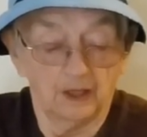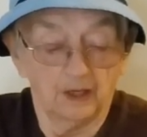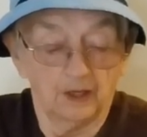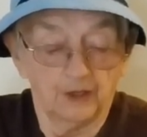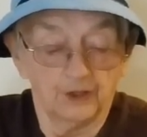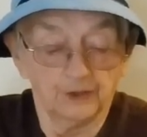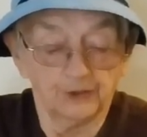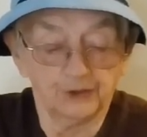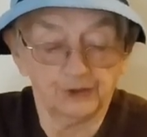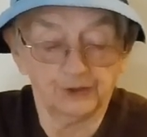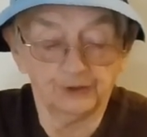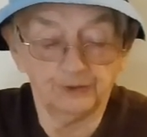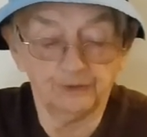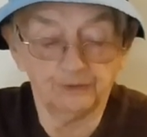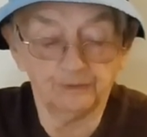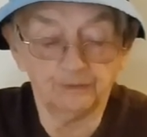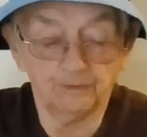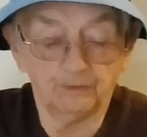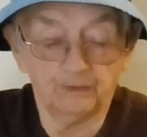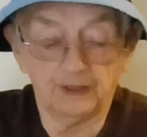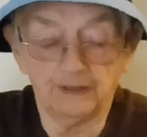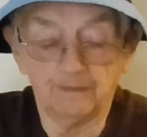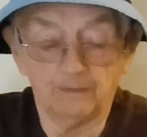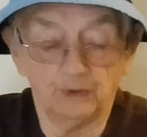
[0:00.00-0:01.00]
Soon
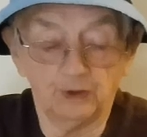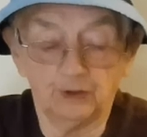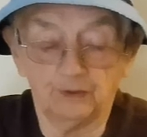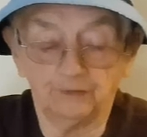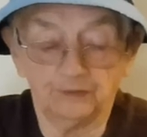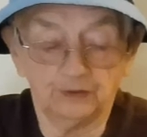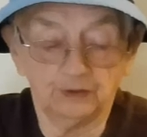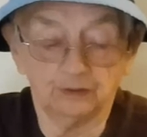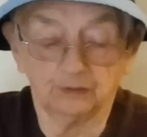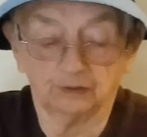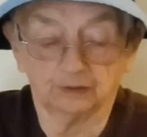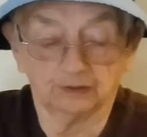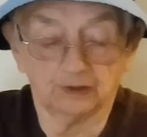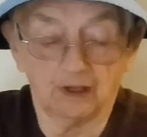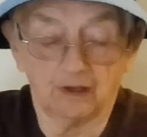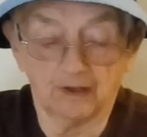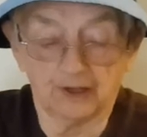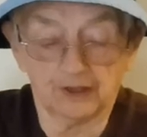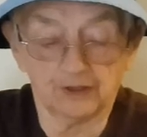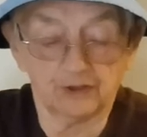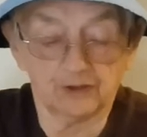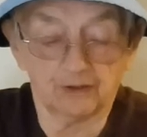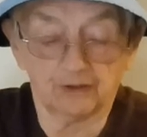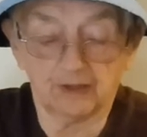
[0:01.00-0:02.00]
we moved to a
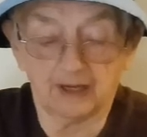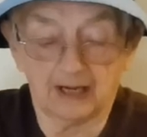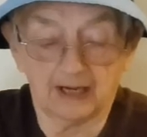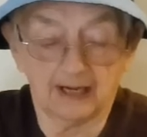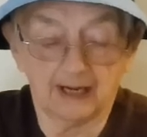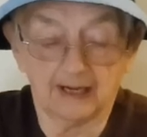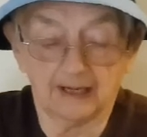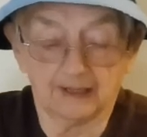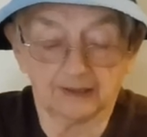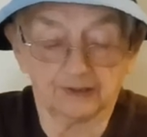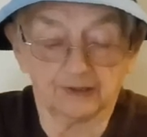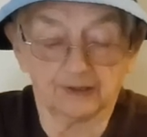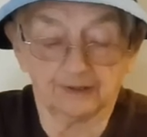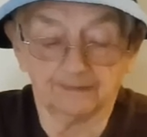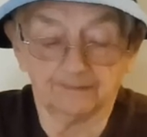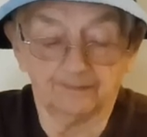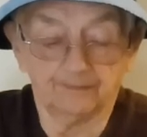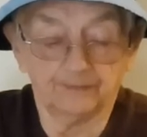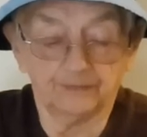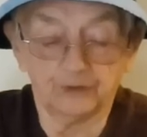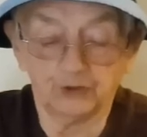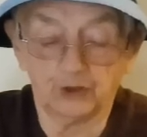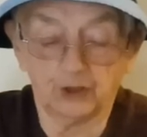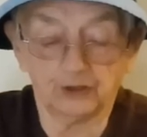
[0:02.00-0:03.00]
larger house,
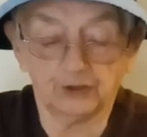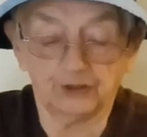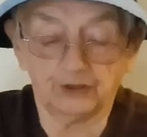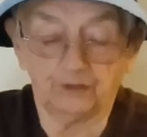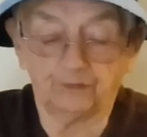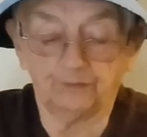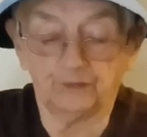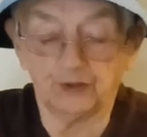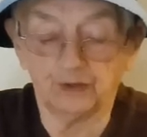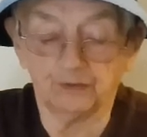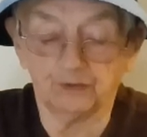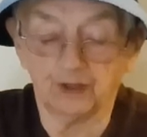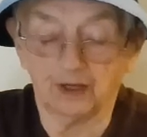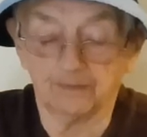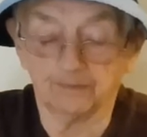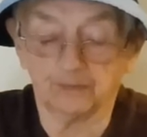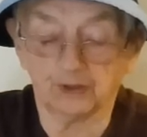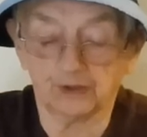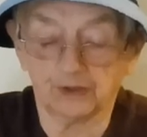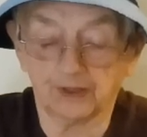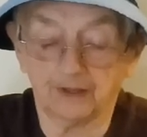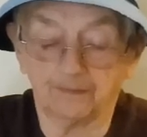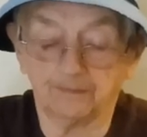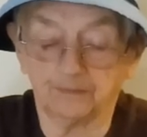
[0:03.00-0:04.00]
just a few
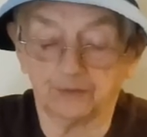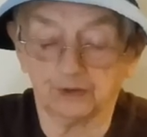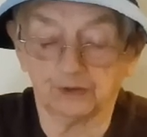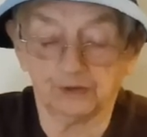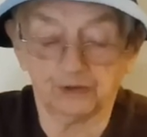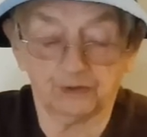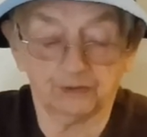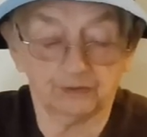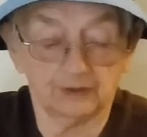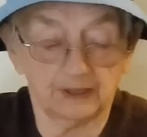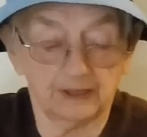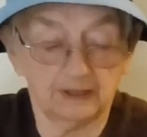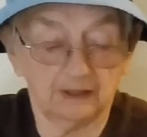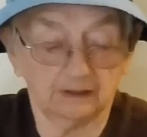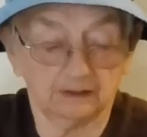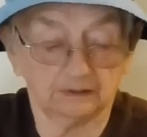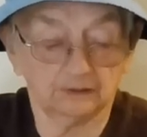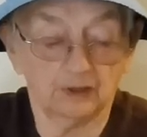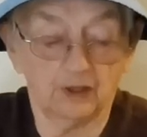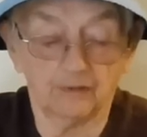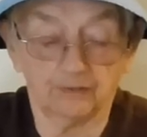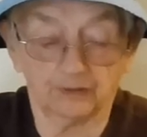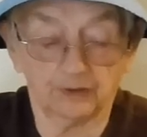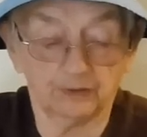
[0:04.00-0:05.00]
numbers up the street
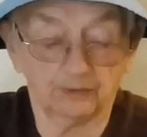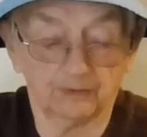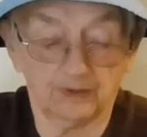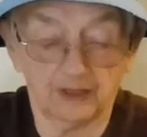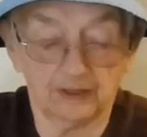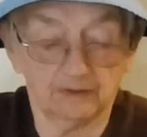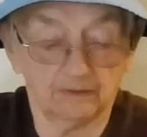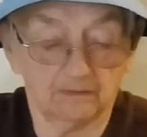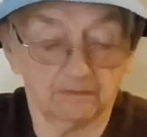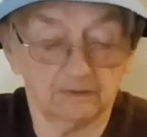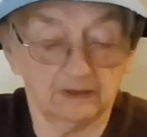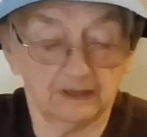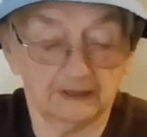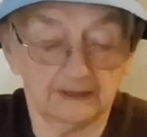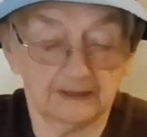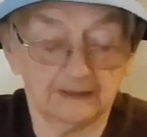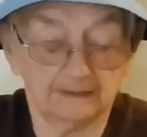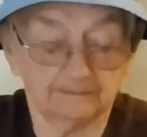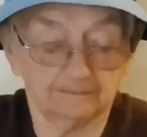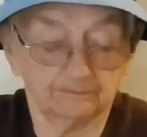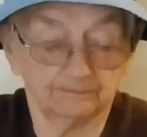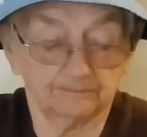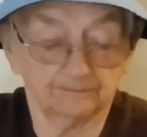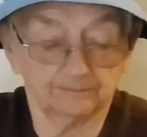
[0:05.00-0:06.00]
along the railway.
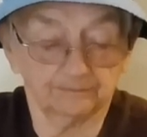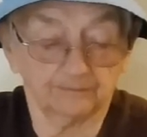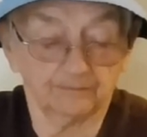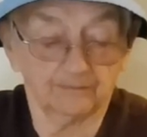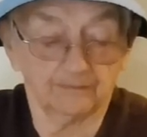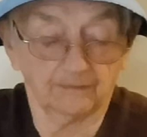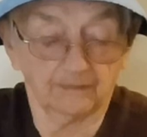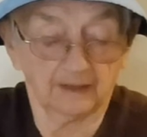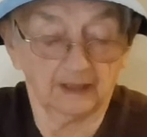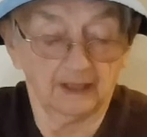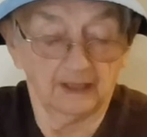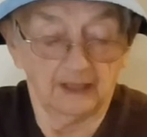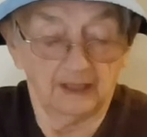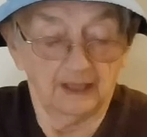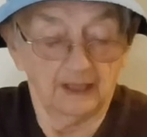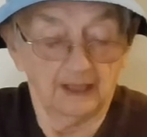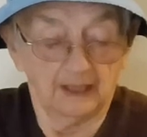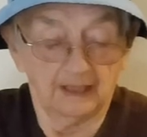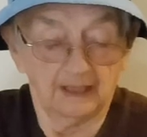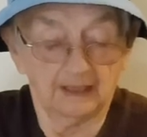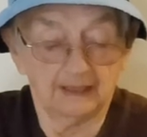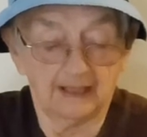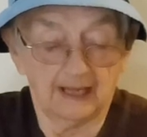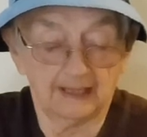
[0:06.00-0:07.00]

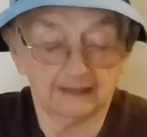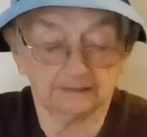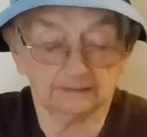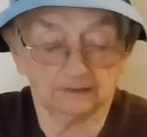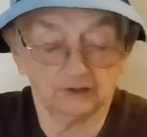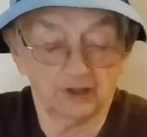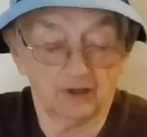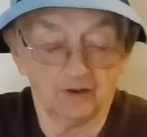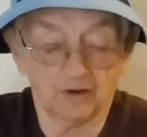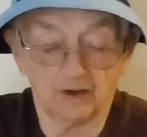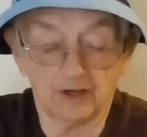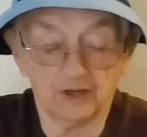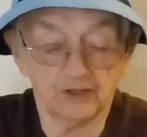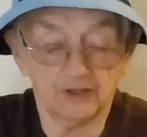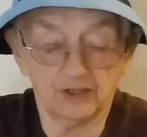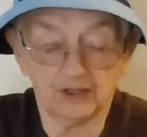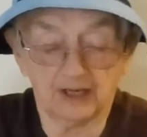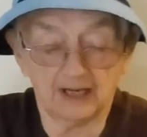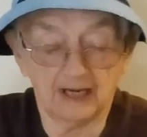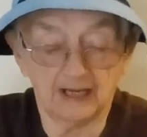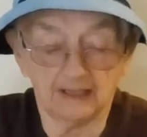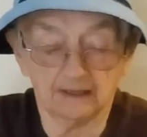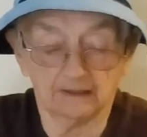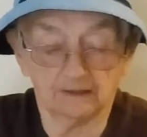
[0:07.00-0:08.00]
It had a large
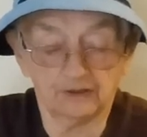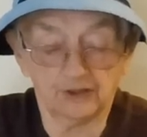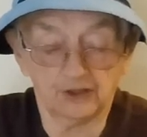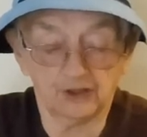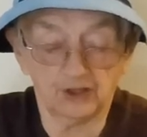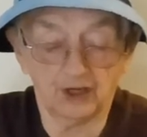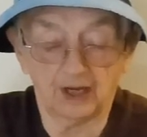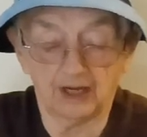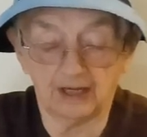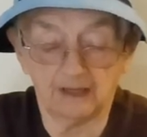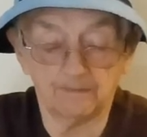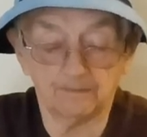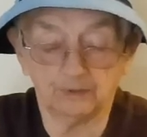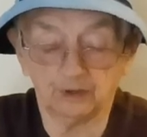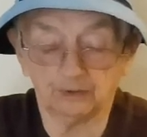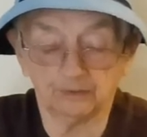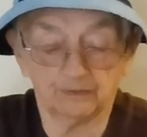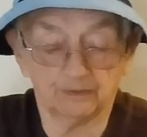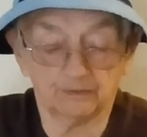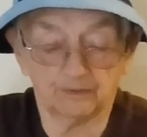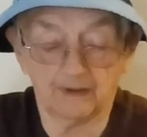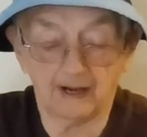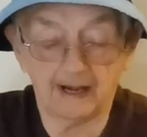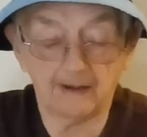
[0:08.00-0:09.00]
L-shaped
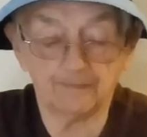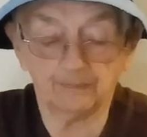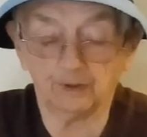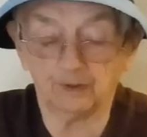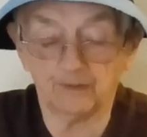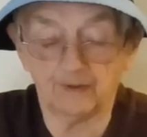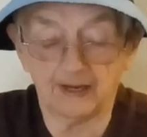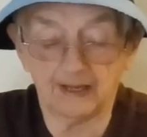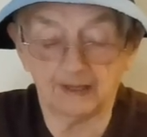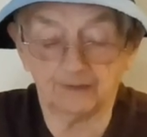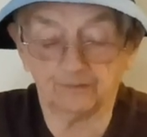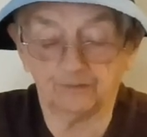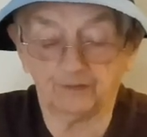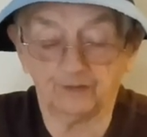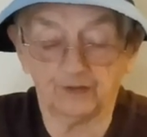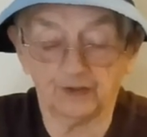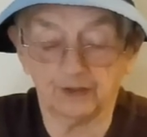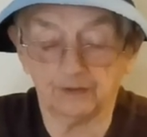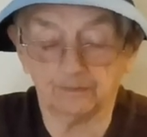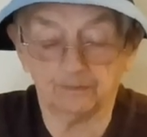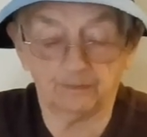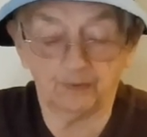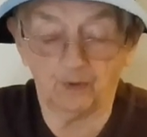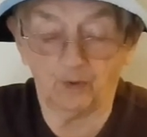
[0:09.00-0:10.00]
wrap-around
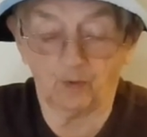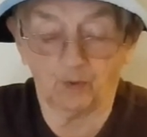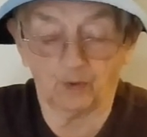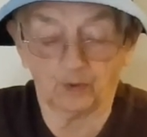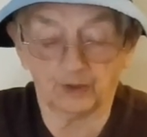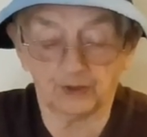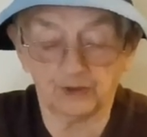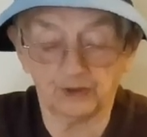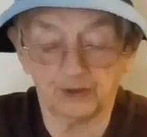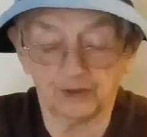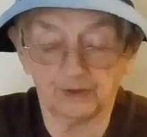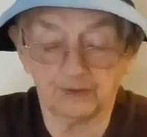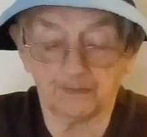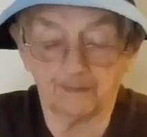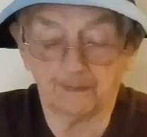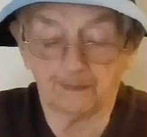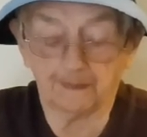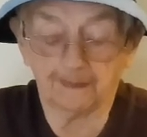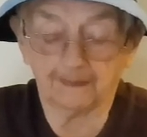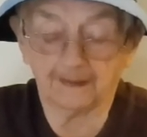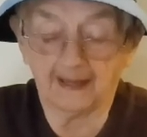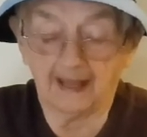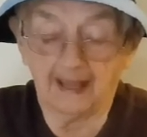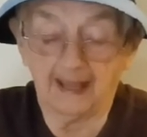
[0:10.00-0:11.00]
front porch
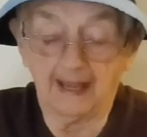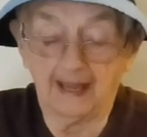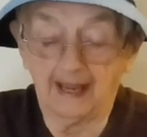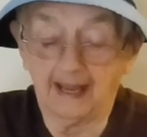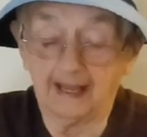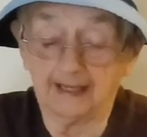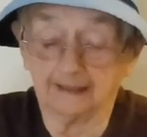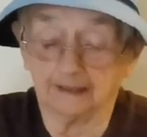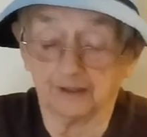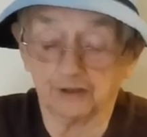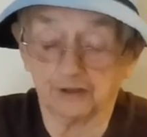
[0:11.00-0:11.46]
and a